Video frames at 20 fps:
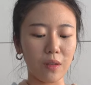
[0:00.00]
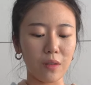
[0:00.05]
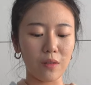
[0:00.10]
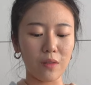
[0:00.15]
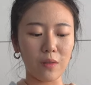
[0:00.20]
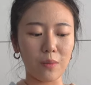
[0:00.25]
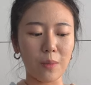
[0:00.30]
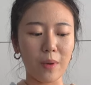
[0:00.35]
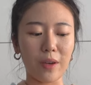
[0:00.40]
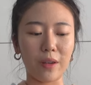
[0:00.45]
This
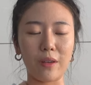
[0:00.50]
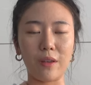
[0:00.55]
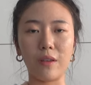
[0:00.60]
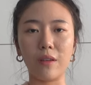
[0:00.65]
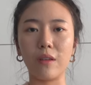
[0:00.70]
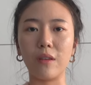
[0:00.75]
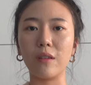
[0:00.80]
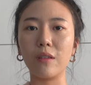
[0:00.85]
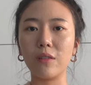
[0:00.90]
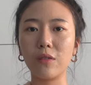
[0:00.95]
is
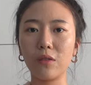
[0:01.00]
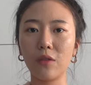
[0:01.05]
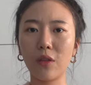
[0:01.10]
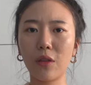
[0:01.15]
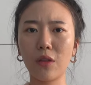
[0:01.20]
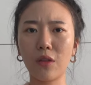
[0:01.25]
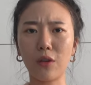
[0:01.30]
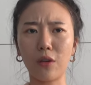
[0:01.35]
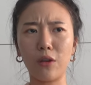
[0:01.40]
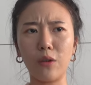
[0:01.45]
my
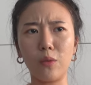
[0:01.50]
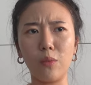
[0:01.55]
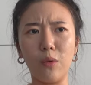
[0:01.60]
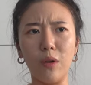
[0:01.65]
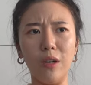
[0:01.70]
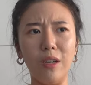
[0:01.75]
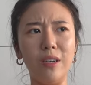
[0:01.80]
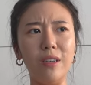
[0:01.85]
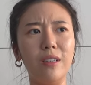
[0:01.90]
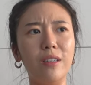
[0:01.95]
third
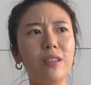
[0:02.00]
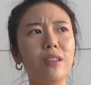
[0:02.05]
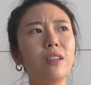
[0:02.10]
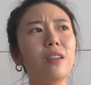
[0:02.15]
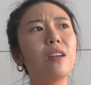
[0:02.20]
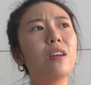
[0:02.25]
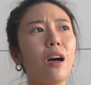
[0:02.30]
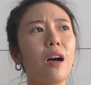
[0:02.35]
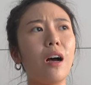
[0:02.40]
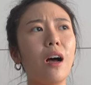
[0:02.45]
one.
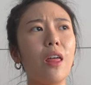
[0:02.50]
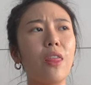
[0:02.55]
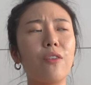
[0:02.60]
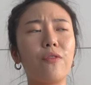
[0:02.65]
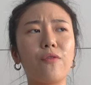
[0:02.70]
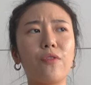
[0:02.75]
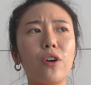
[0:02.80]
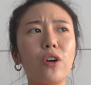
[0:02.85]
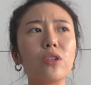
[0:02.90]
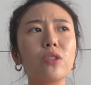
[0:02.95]
Uh, the
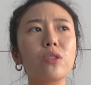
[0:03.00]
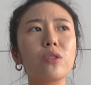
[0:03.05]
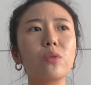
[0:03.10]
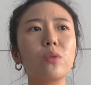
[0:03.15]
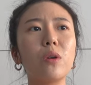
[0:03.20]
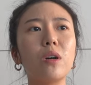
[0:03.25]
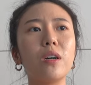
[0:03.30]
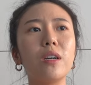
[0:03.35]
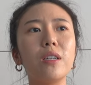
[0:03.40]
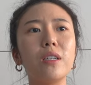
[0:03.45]
first
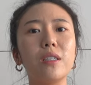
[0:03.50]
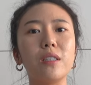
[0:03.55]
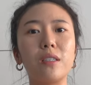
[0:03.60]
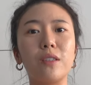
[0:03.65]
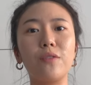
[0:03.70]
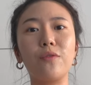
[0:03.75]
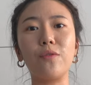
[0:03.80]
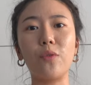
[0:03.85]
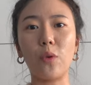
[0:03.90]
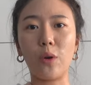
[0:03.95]
one is
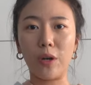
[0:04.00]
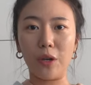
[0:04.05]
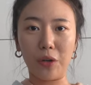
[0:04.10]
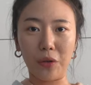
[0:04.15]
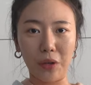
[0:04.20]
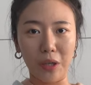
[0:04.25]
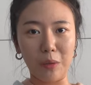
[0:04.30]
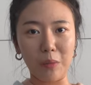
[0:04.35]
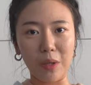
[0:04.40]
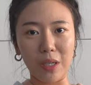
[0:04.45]
The Four
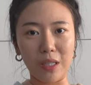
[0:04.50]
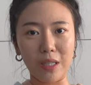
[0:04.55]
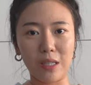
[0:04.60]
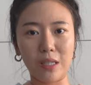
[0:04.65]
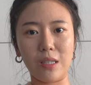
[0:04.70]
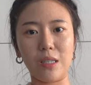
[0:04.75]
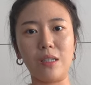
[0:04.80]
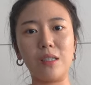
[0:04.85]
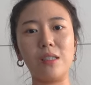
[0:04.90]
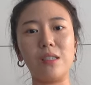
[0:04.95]

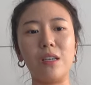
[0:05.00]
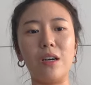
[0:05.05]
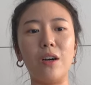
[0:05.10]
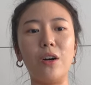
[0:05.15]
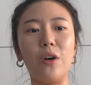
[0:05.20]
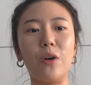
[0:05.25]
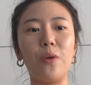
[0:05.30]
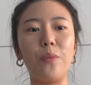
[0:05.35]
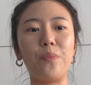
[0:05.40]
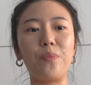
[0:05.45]
Agreements,
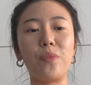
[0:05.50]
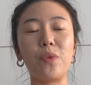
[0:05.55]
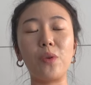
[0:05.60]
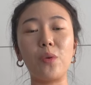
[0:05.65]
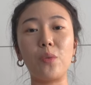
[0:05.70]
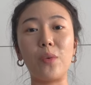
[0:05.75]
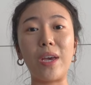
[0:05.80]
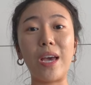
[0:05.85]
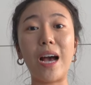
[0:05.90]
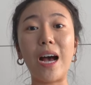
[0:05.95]
so
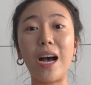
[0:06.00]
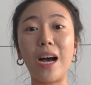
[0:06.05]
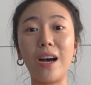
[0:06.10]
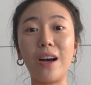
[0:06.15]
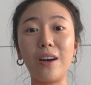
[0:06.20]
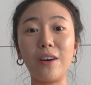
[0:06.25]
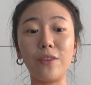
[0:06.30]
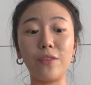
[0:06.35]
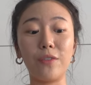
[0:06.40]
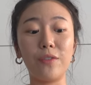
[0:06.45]
we
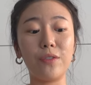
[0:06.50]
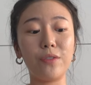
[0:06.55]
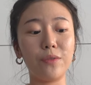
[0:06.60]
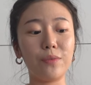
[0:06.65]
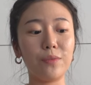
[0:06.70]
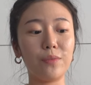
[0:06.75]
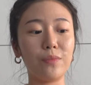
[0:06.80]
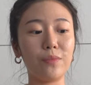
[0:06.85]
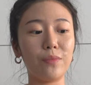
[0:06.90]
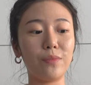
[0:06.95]
have
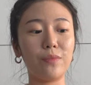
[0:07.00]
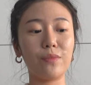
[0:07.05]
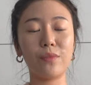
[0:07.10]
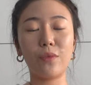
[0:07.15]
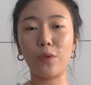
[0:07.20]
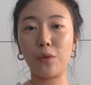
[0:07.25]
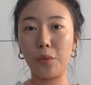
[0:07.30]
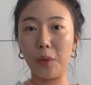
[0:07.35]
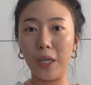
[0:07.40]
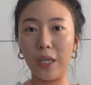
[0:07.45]

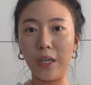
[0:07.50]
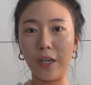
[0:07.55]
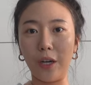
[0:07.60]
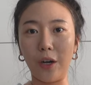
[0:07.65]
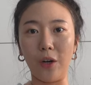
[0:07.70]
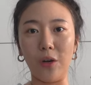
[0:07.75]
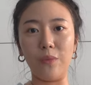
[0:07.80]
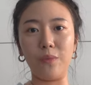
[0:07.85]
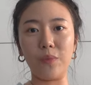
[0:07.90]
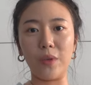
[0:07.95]
three to
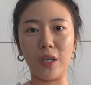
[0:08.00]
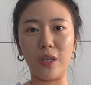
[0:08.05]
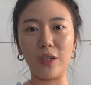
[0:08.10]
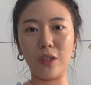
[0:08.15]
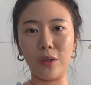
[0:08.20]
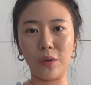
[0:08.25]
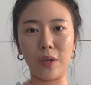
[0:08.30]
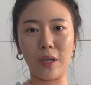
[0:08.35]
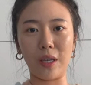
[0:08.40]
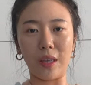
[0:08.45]
go,
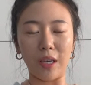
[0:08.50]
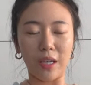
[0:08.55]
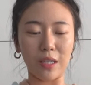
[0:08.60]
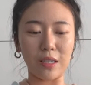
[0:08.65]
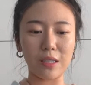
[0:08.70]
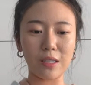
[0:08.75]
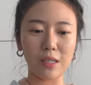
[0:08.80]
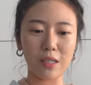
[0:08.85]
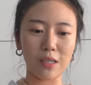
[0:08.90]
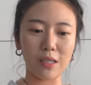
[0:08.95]
including
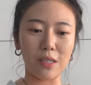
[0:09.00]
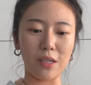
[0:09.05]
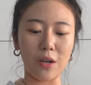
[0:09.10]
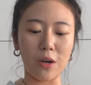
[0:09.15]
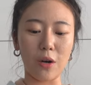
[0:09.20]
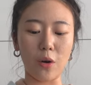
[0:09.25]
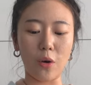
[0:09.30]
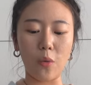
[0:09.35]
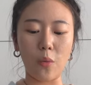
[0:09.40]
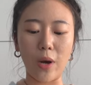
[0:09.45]
this.
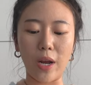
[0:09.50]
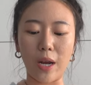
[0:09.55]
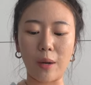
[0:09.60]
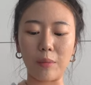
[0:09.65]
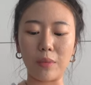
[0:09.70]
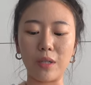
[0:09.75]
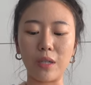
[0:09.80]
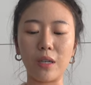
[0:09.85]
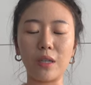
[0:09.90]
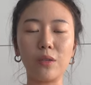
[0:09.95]
So when
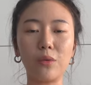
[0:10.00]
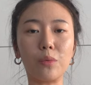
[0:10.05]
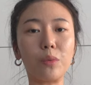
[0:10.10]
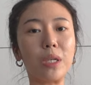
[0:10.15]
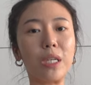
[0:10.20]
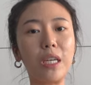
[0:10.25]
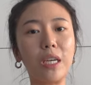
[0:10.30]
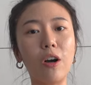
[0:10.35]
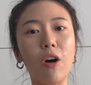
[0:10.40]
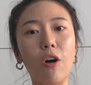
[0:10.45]
I'm done
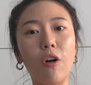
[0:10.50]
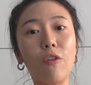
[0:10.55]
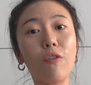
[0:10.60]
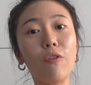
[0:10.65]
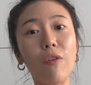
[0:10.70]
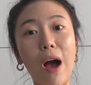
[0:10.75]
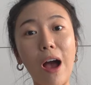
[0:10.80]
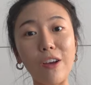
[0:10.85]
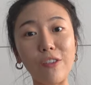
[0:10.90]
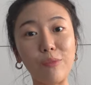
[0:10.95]
reading all
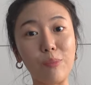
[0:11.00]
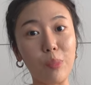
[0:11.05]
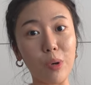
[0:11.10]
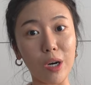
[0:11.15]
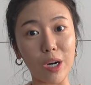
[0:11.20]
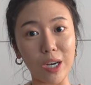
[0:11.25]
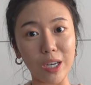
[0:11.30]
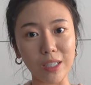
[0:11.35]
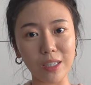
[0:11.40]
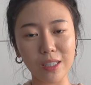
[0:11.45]
five
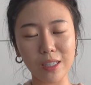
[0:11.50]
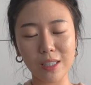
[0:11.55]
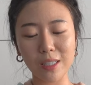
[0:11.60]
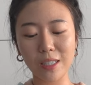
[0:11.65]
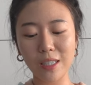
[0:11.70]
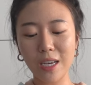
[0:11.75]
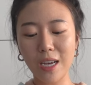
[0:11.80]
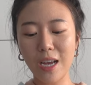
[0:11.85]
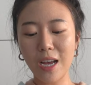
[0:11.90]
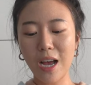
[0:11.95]

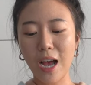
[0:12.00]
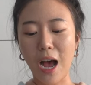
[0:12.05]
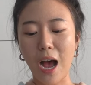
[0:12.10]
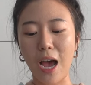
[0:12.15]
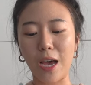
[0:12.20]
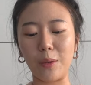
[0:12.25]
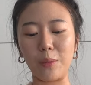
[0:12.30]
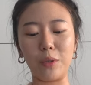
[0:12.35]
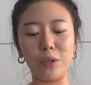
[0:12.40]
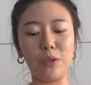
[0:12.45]
books,
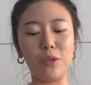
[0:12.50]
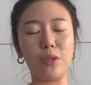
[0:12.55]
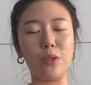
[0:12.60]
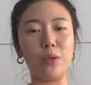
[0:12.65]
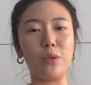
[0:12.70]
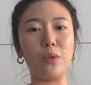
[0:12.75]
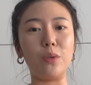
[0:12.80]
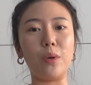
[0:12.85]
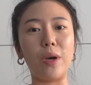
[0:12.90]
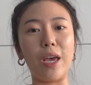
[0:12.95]
I will
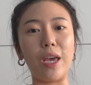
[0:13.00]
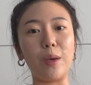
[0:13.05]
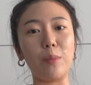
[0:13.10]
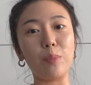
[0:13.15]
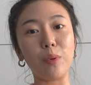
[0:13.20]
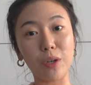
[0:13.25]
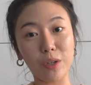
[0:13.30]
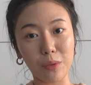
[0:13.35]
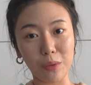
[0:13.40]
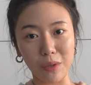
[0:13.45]
do a
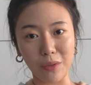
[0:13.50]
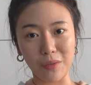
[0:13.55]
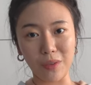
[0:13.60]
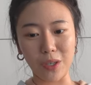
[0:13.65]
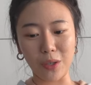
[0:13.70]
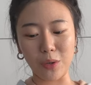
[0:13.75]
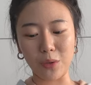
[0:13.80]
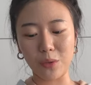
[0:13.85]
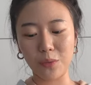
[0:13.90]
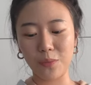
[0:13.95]
book review.